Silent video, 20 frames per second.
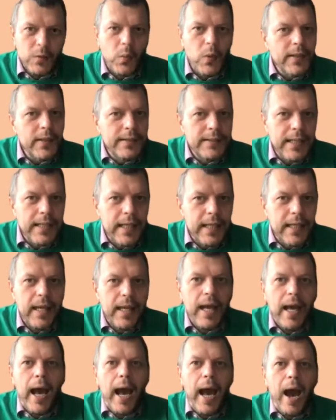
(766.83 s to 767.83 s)
We
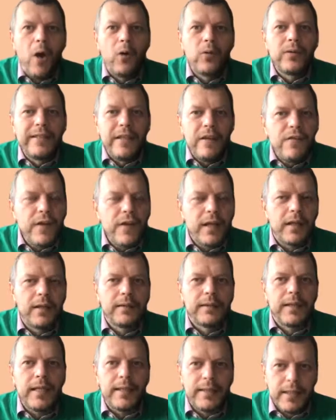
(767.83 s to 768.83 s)
see how
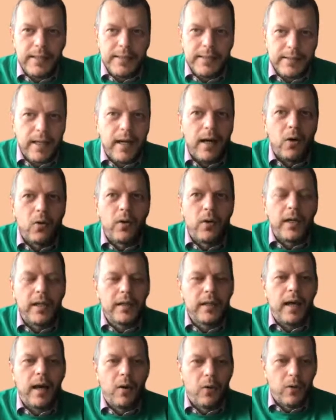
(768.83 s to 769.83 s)
difficult it is now
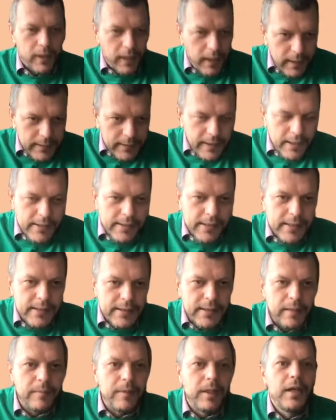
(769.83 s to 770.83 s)
in our healthcare
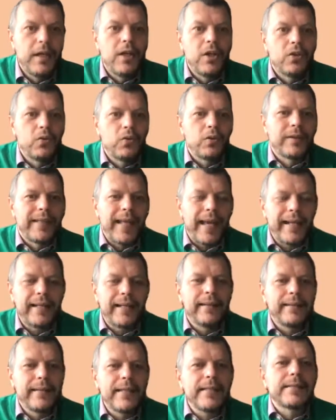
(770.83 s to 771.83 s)
system to
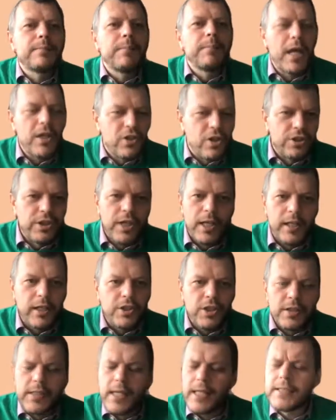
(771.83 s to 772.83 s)
tackle these major
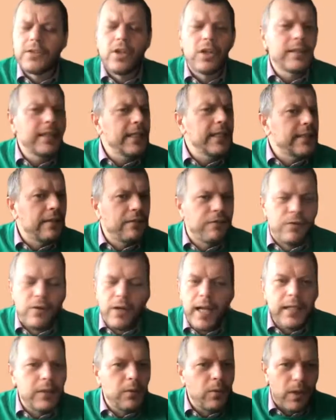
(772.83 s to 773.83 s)
challenges. It's not easy for
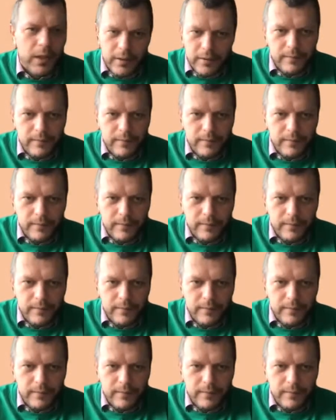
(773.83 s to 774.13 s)
anyone.